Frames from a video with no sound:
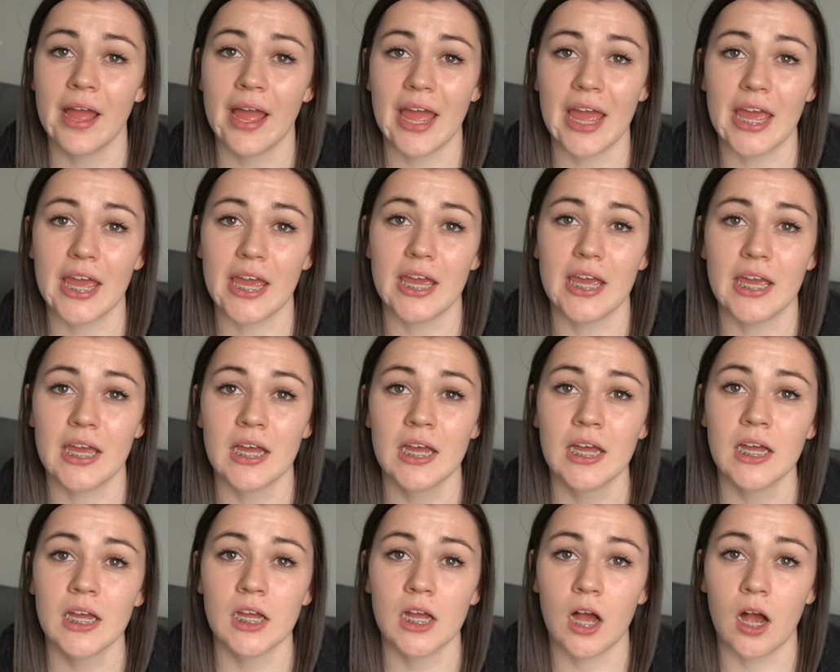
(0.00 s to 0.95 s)
a
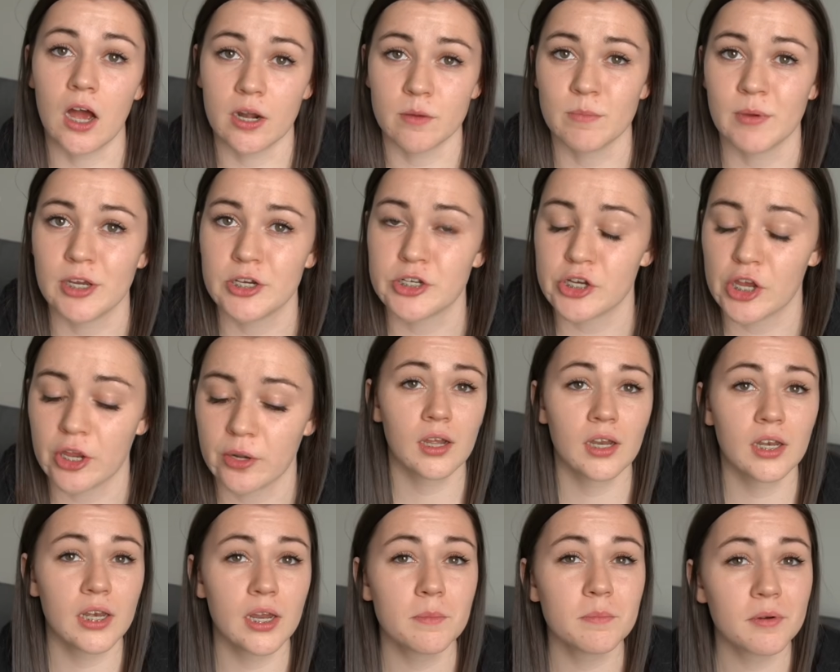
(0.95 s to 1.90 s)
automation.
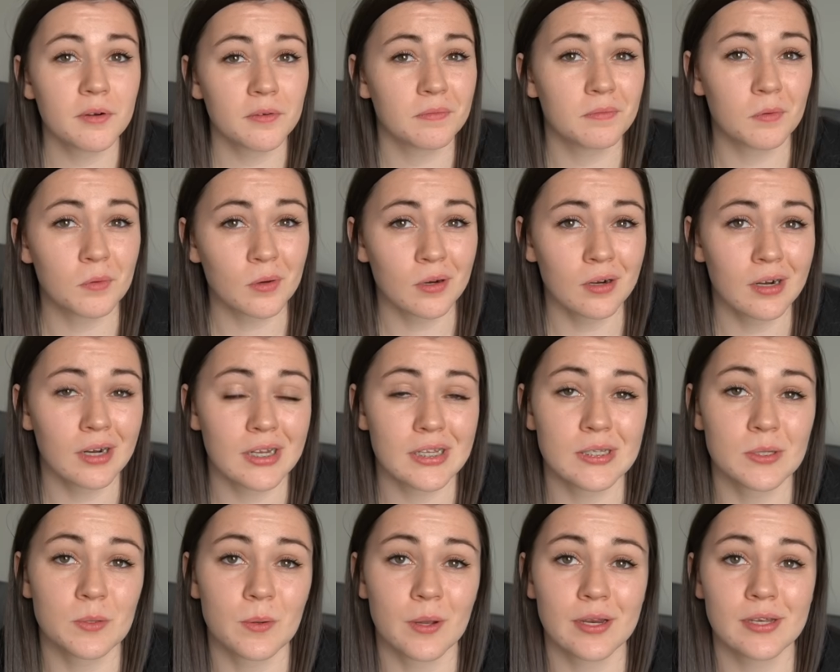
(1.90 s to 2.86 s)
Number four
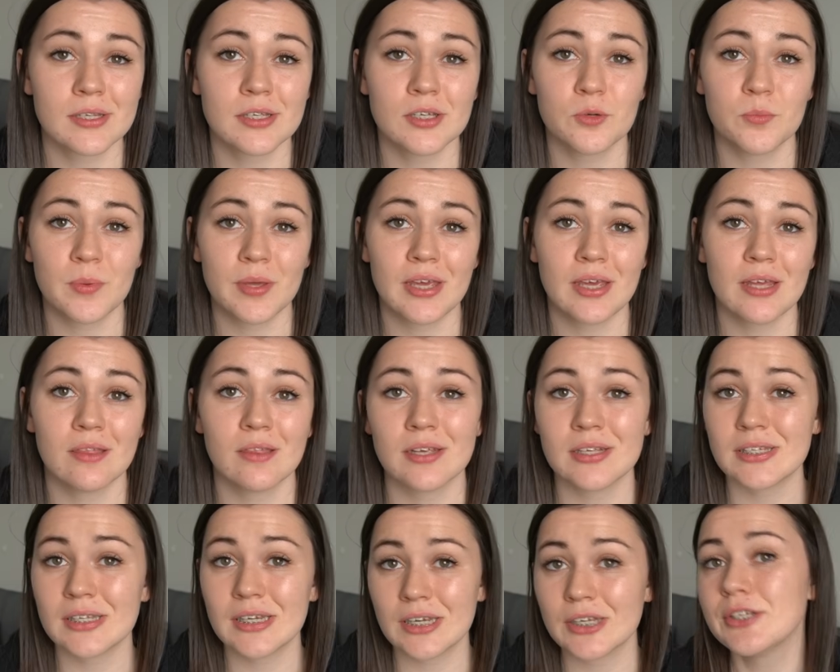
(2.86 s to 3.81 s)
is going to be
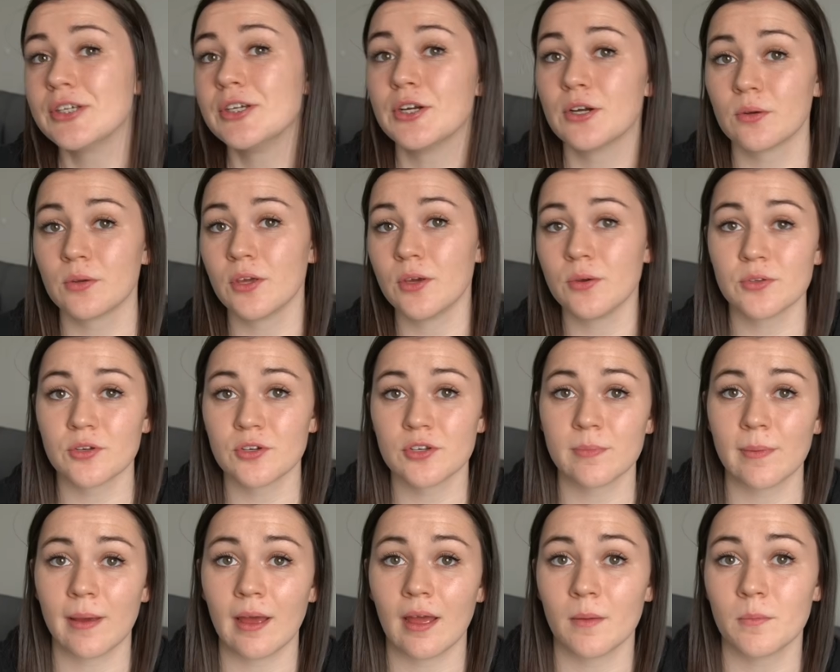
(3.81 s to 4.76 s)
listening to your users
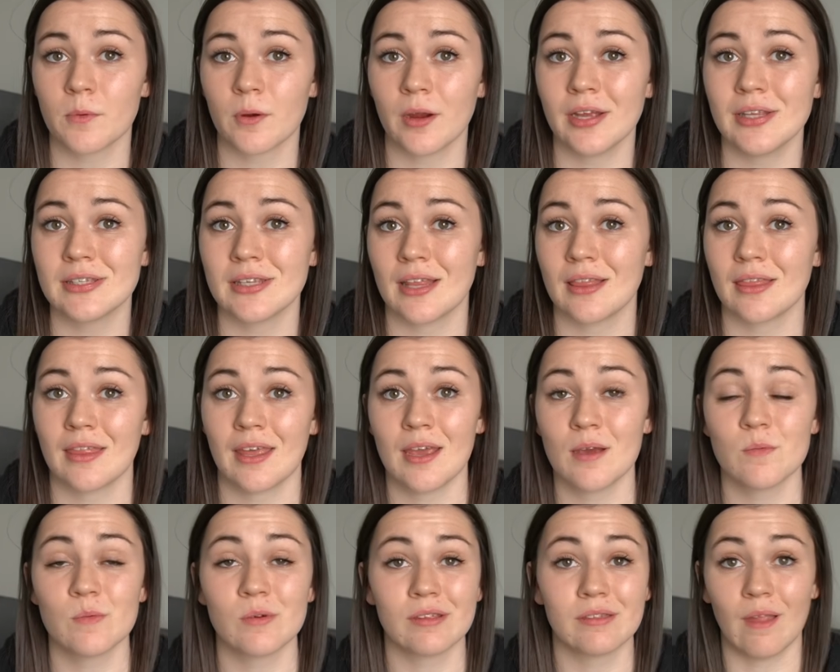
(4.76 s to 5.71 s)
about upgrades that
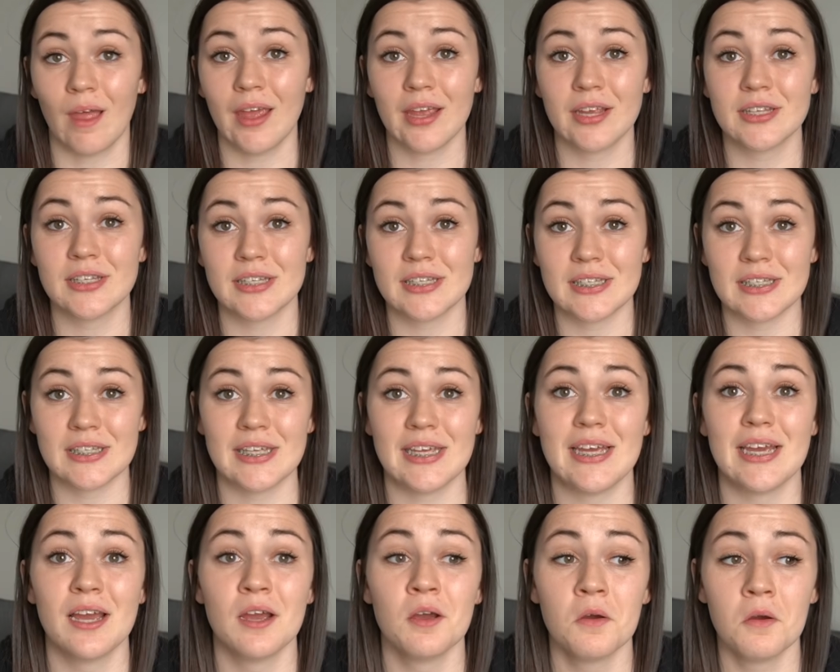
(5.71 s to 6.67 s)
they would like to
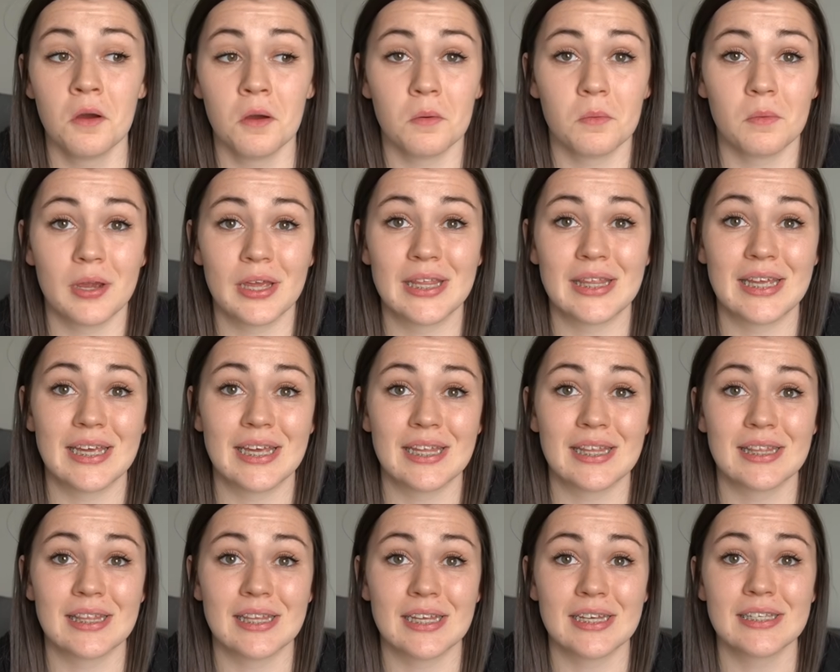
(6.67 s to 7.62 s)
see
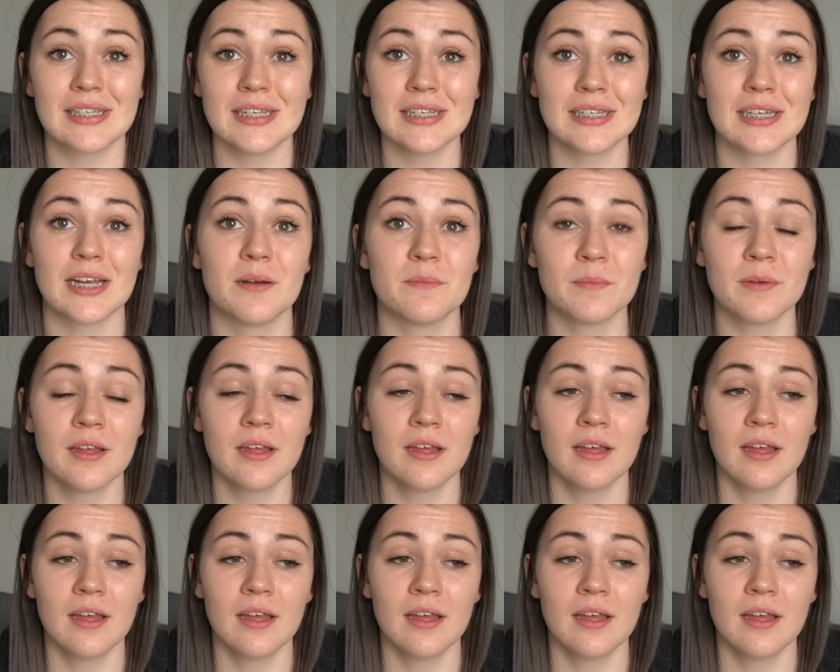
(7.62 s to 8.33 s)
within the system.